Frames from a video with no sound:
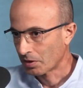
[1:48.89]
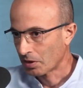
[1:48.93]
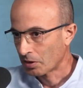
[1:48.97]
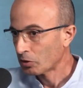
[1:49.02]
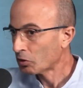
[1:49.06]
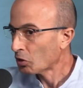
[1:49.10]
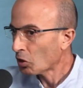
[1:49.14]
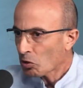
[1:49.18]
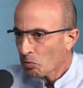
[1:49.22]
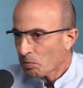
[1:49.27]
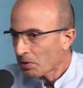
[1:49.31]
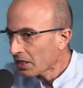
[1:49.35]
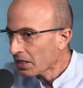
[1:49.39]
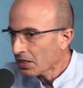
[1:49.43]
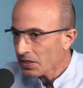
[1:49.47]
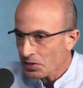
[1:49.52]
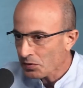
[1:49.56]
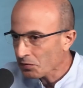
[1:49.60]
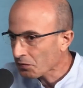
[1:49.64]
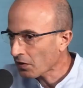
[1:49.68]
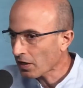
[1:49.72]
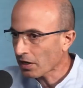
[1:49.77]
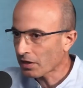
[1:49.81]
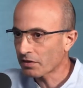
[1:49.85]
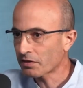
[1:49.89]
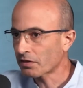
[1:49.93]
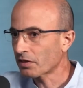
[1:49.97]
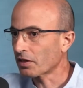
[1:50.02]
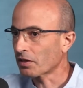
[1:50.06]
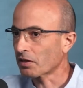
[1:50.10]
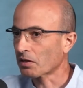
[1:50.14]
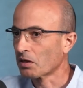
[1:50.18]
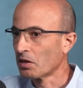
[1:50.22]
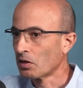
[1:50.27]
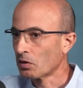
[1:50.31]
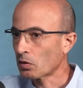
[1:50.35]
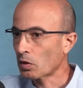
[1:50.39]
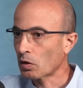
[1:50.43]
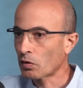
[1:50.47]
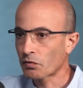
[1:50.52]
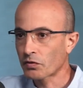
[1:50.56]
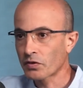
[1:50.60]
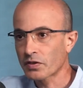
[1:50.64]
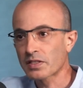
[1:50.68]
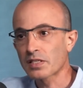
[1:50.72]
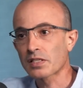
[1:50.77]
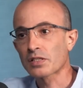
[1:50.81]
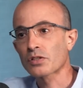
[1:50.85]
Nobody is fighting
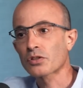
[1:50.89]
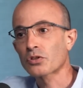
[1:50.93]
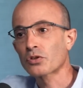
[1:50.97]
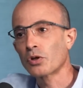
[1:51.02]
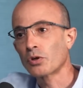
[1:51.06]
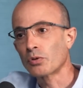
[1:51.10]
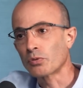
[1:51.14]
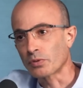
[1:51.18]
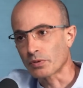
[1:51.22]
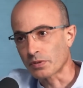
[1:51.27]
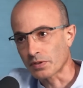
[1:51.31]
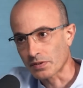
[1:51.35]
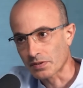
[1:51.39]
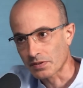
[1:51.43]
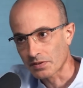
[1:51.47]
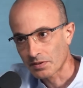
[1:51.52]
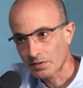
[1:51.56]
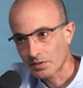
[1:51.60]
over the stones.